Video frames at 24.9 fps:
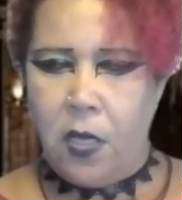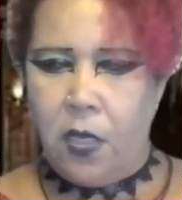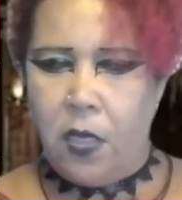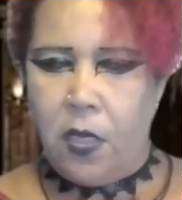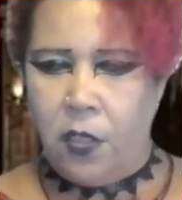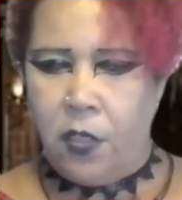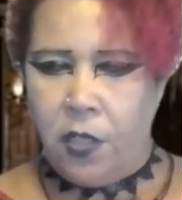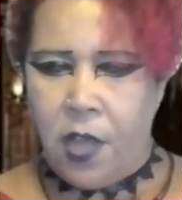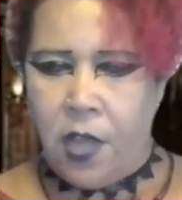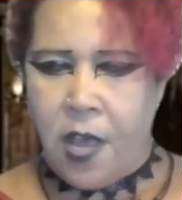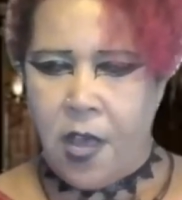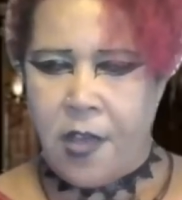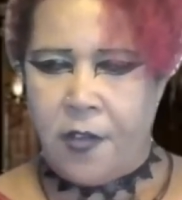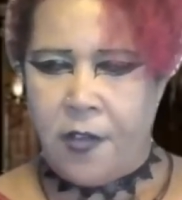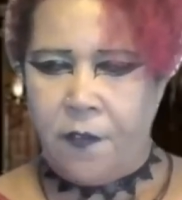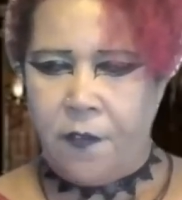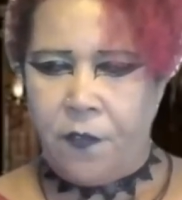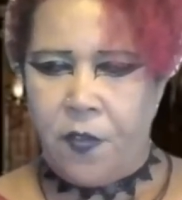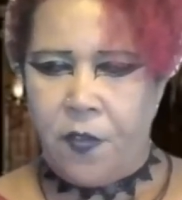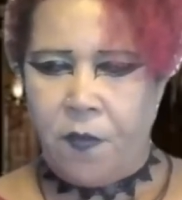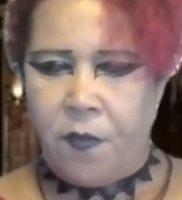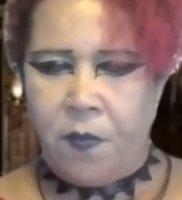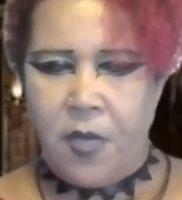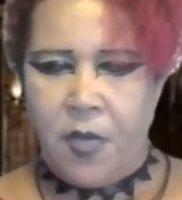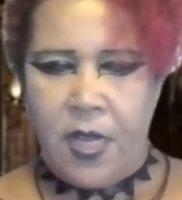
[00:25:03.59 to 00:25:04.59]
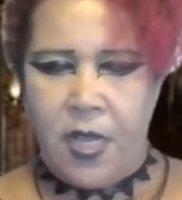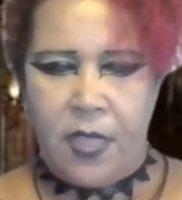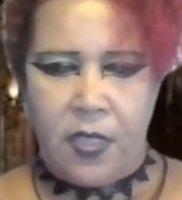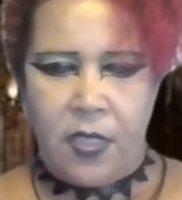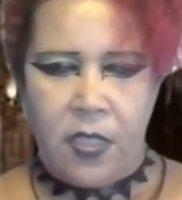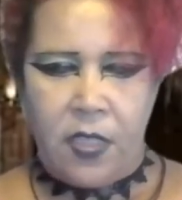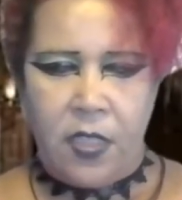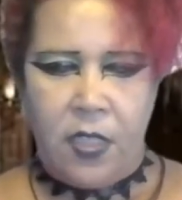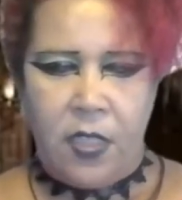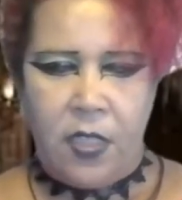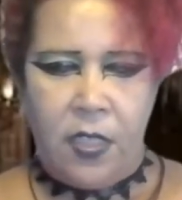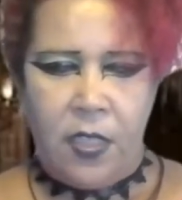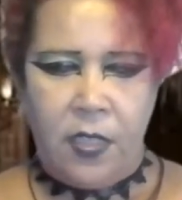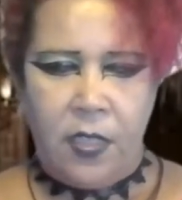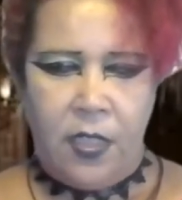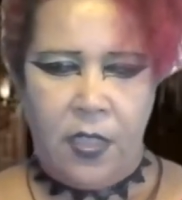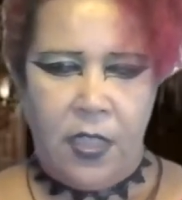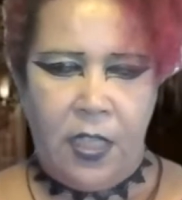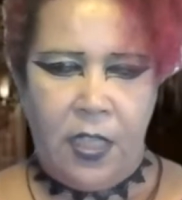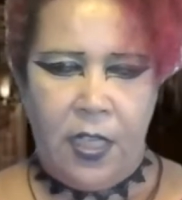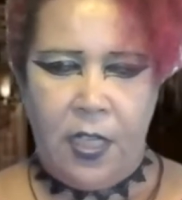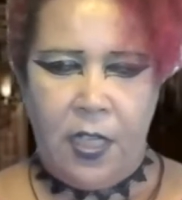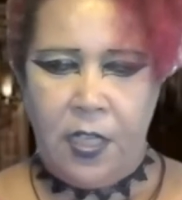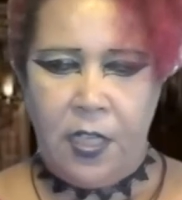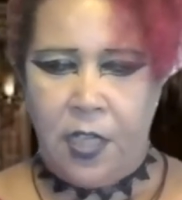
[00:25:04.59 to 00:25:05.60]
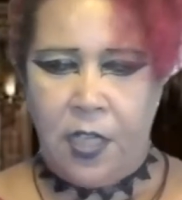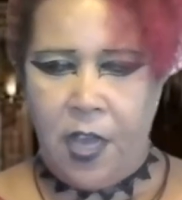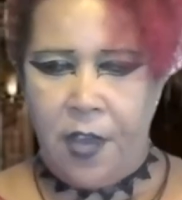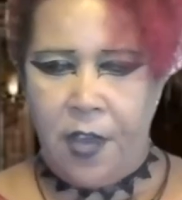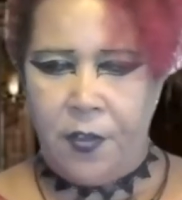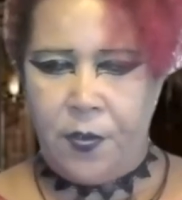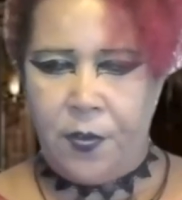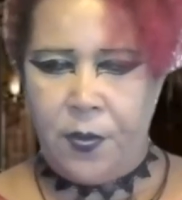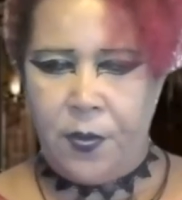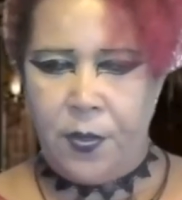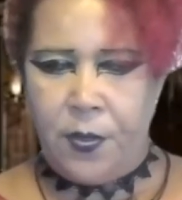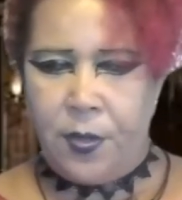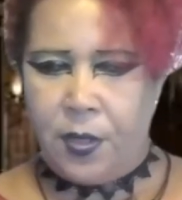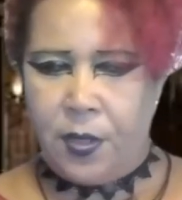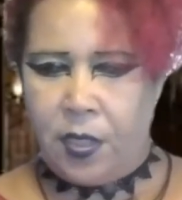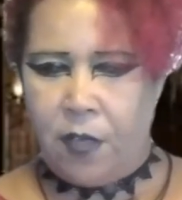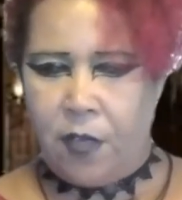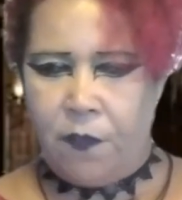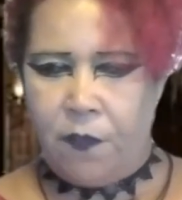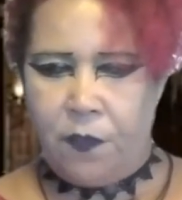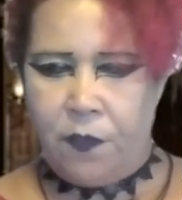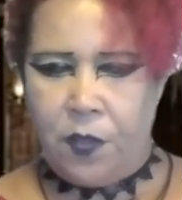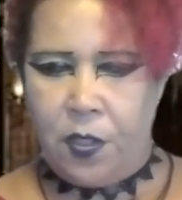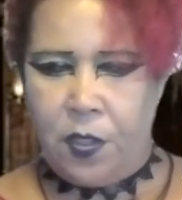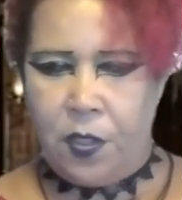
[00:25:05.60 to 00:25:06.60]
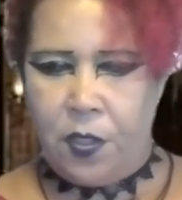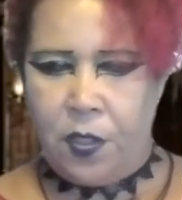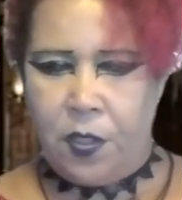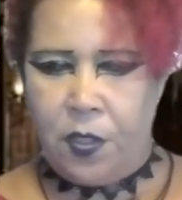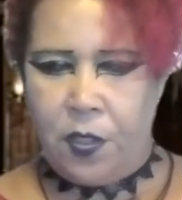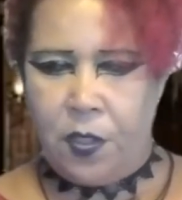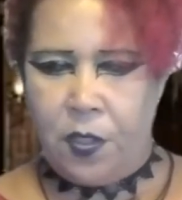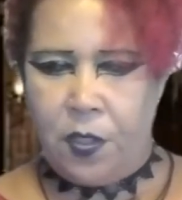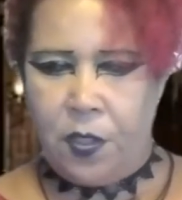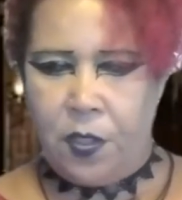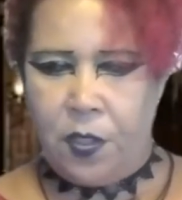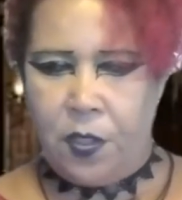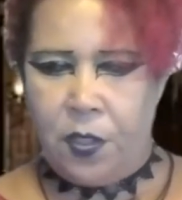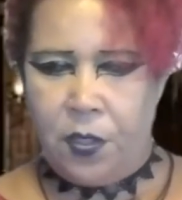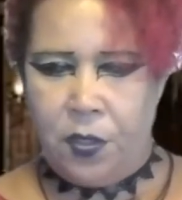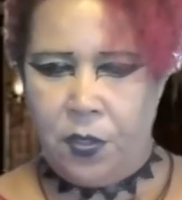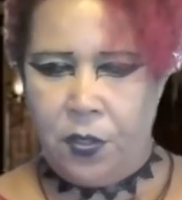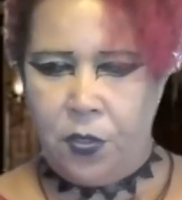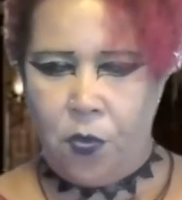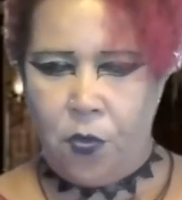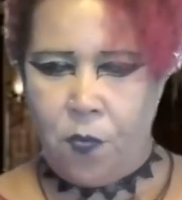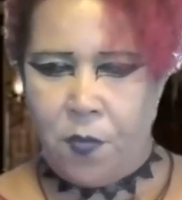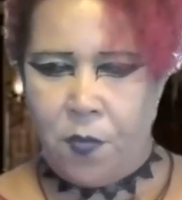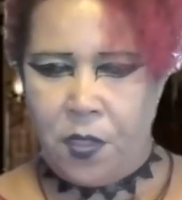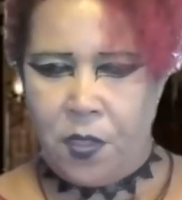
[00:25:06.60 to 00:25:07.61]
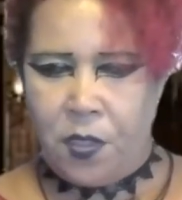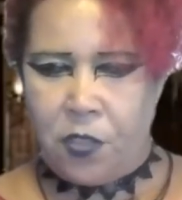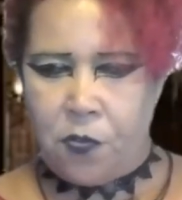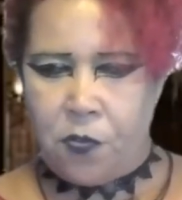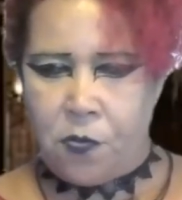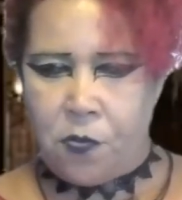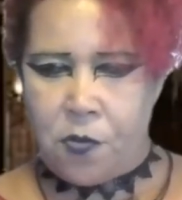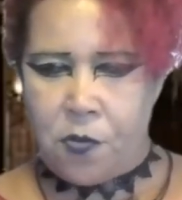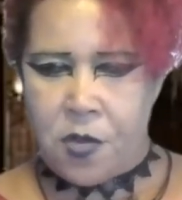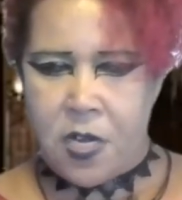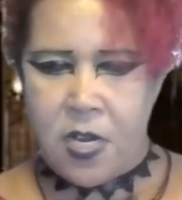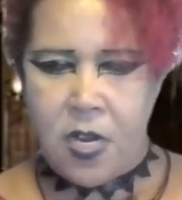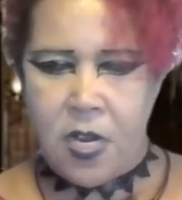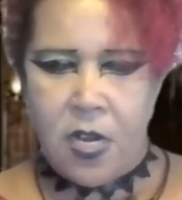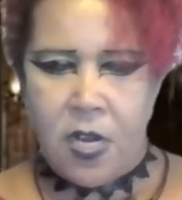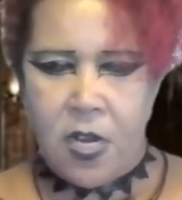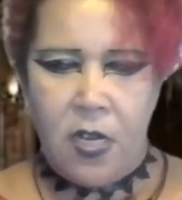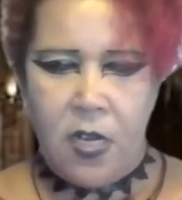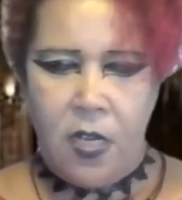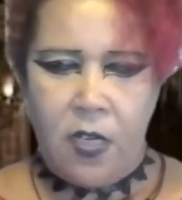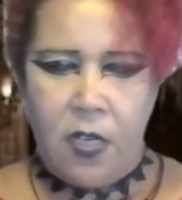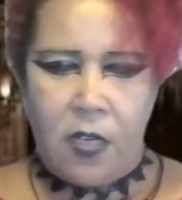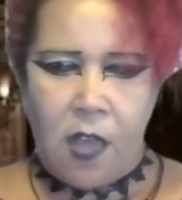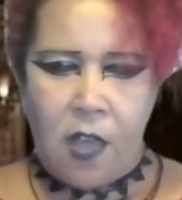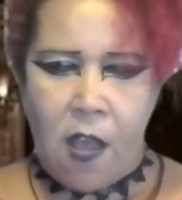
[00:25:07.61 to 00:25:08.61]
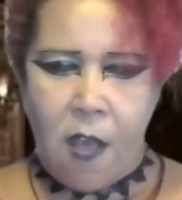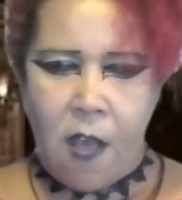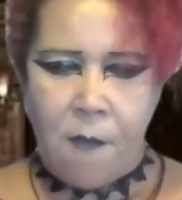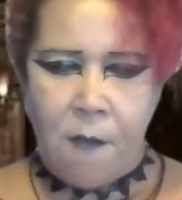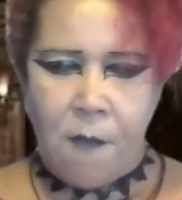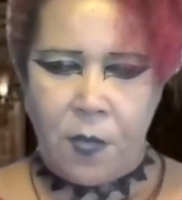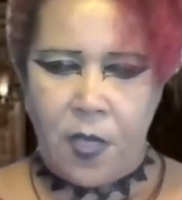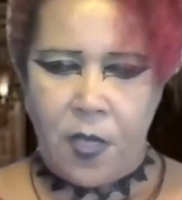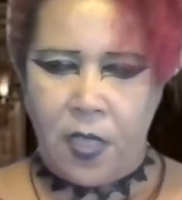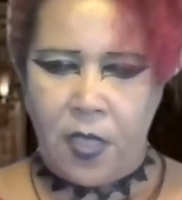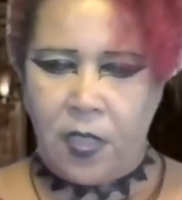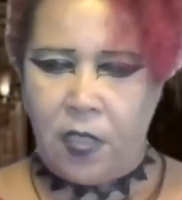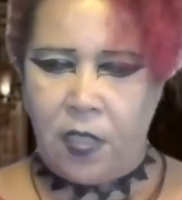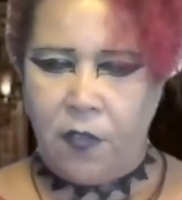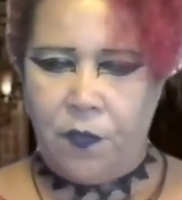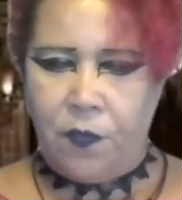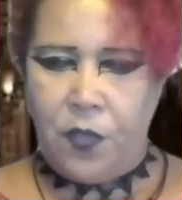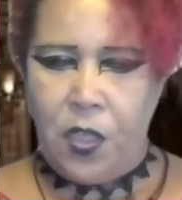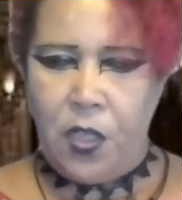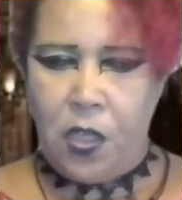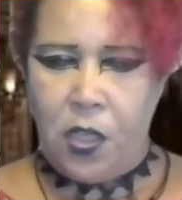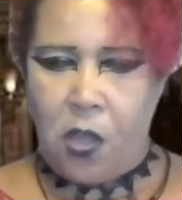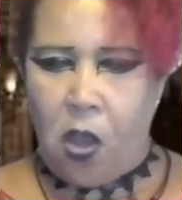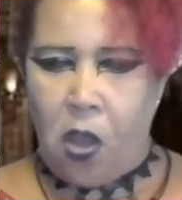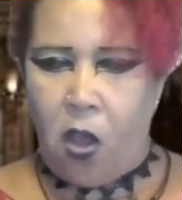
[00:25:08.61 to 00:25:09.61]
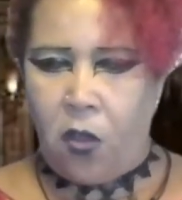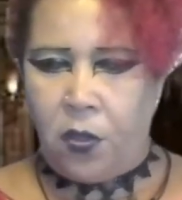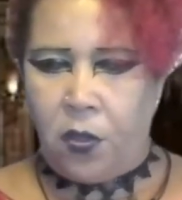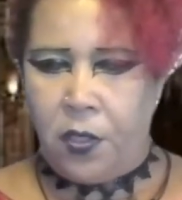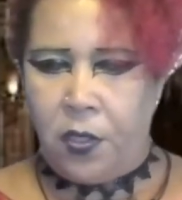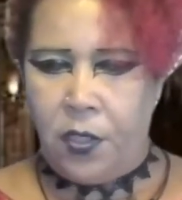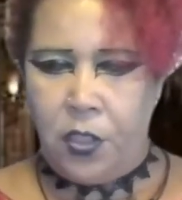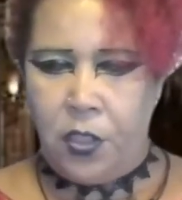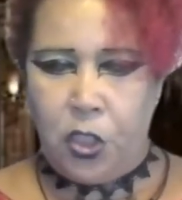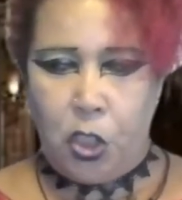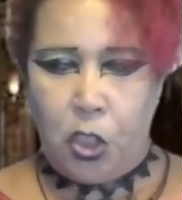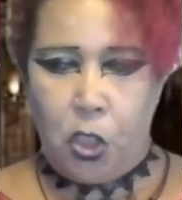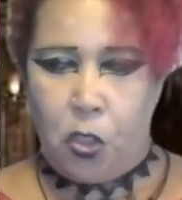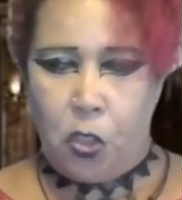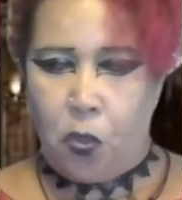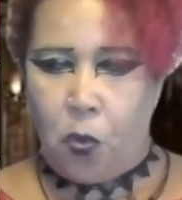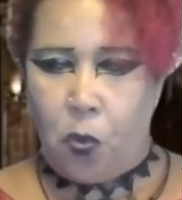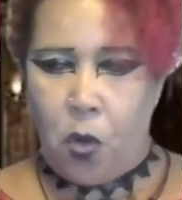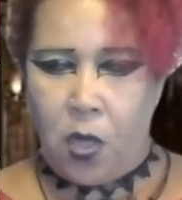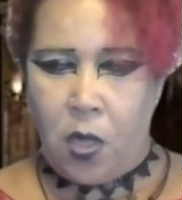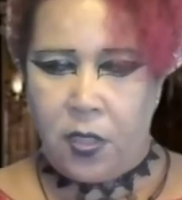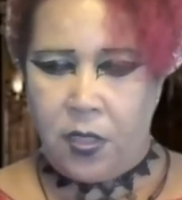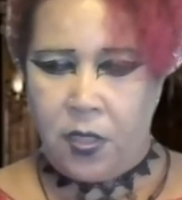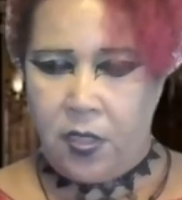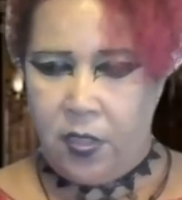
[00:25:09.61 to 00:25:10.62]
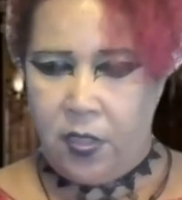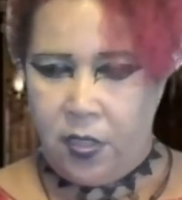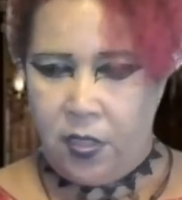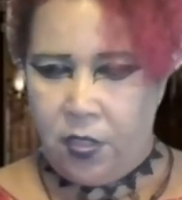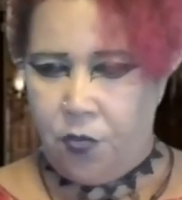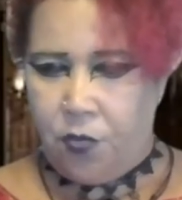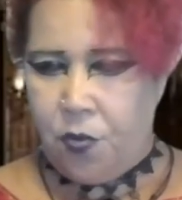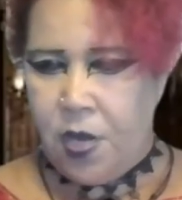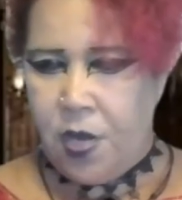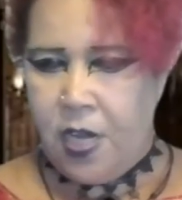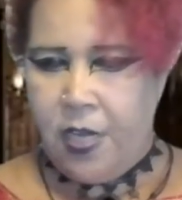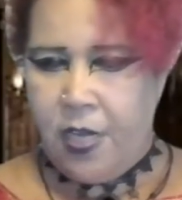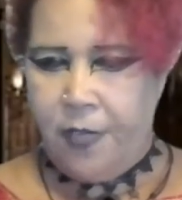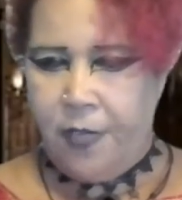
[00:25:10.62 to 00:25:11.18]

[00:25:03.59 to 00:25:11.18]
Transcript: None of them nested in the gutters of the dormitory complex of the college across the street.